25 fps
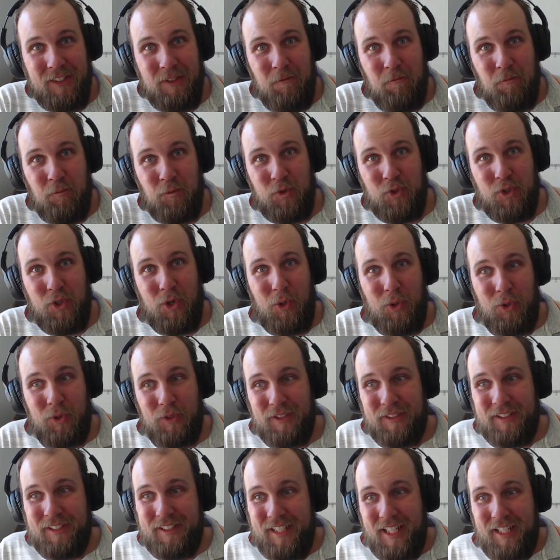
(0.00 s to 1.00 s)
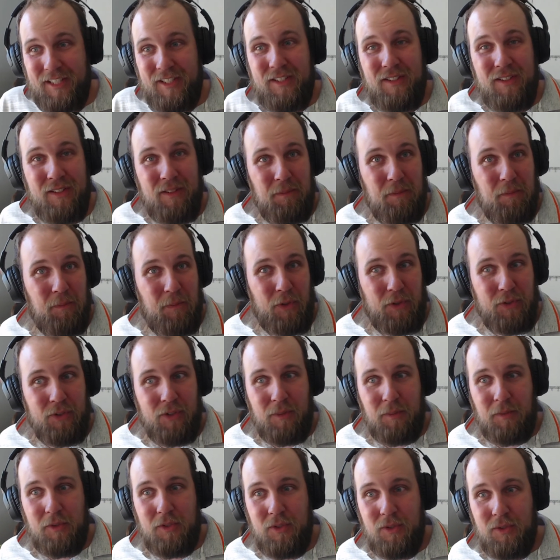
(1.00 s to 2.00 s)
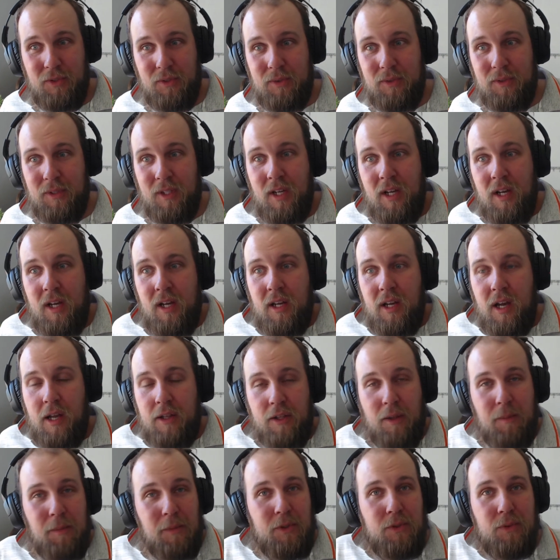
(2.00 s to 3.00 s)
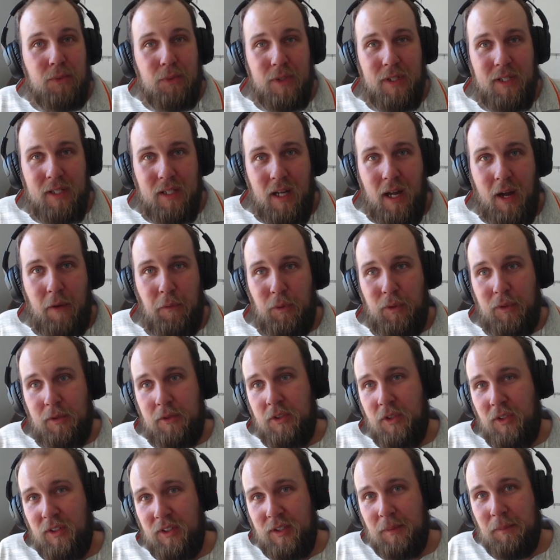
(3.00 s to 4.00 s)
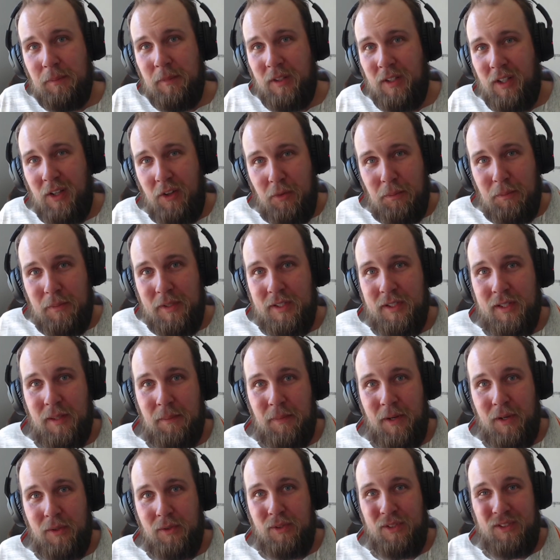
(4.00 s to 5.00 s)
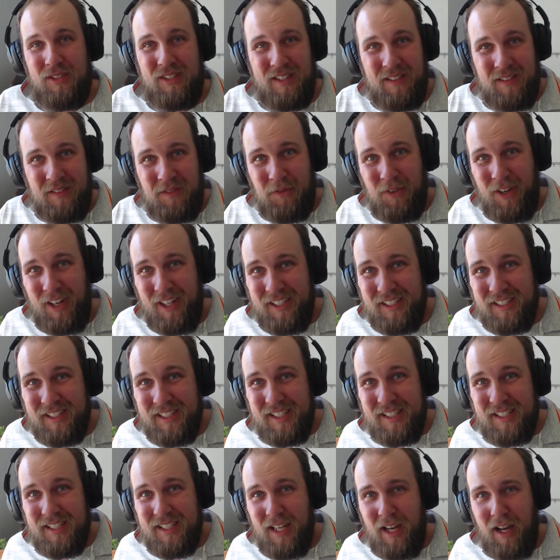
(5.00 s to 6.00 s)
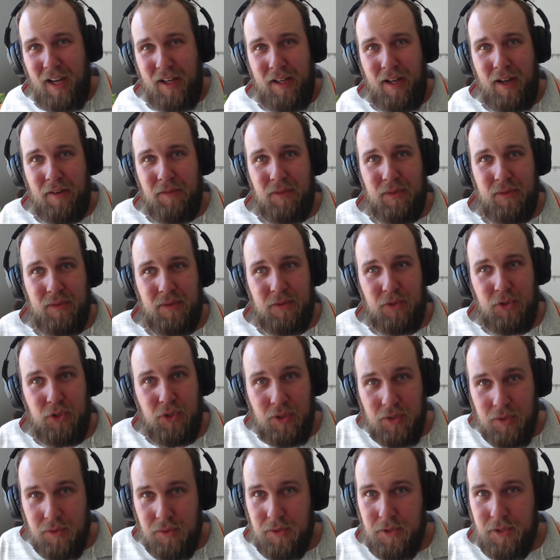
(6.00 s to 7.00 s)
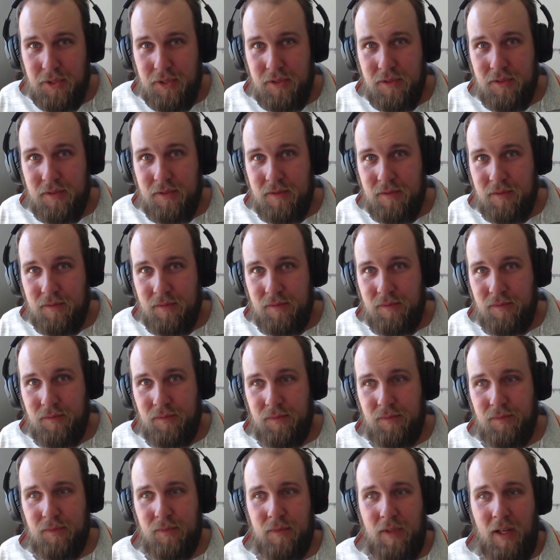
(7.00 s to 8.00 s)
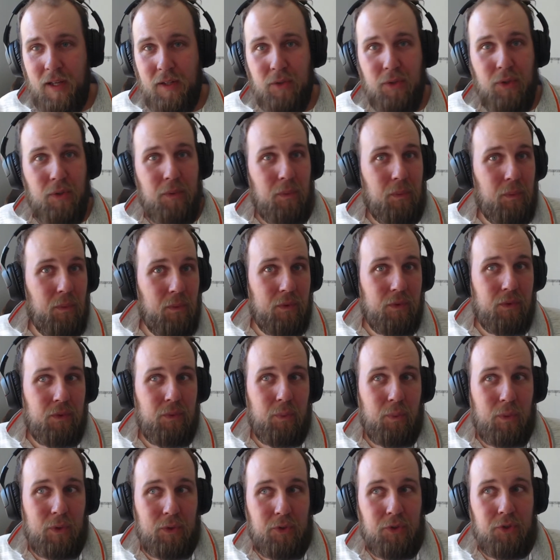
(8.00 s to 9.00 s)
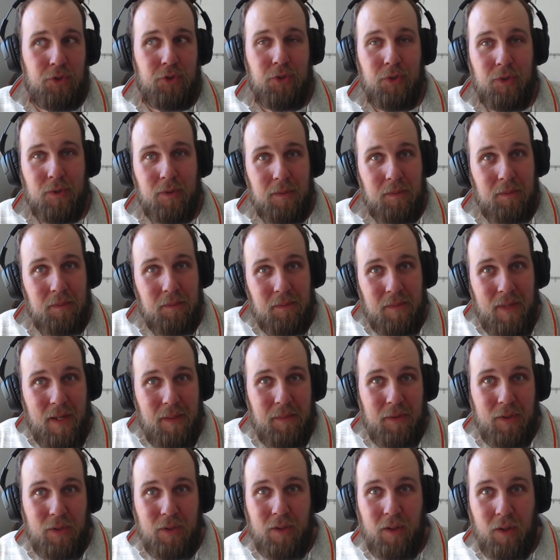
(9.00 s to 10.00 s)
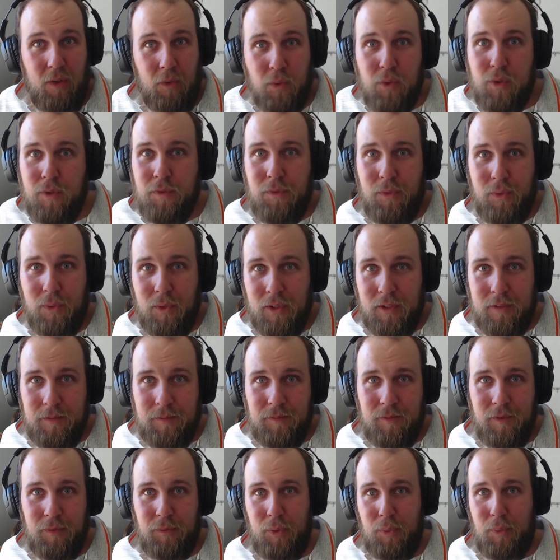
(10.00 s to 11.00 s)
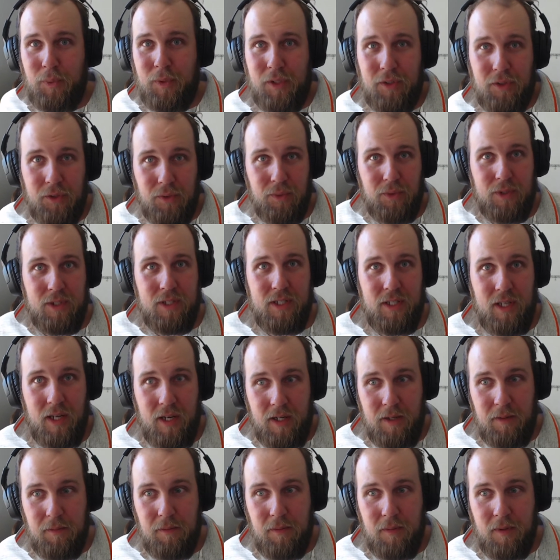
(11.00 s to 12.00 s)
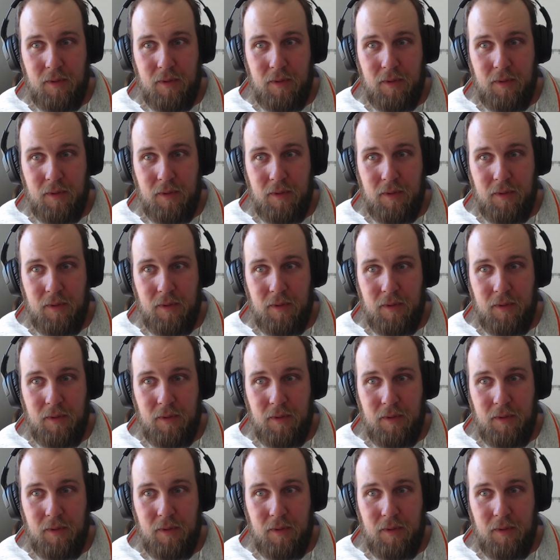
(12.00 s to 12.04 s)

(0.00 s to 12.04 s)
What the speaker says: So that's point number 2. Number 3, I will talk a little bit about the devices I have used and what you should maybe look for if you want to do the same.